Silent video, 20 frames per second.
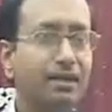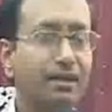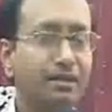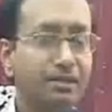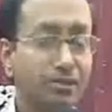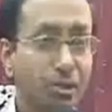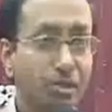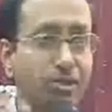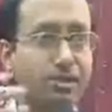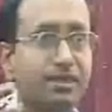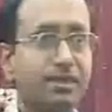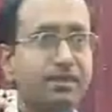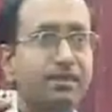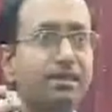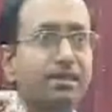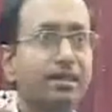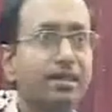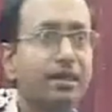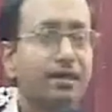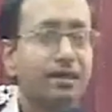exhausted
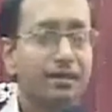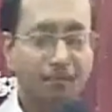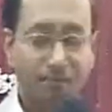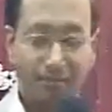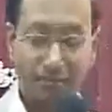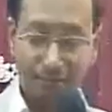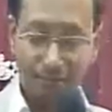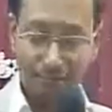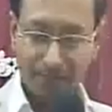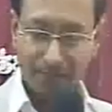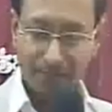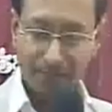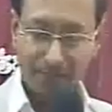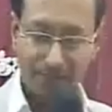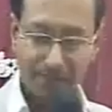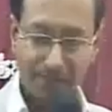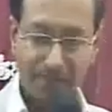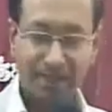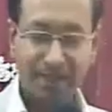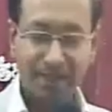her very
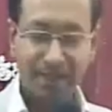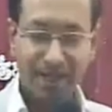much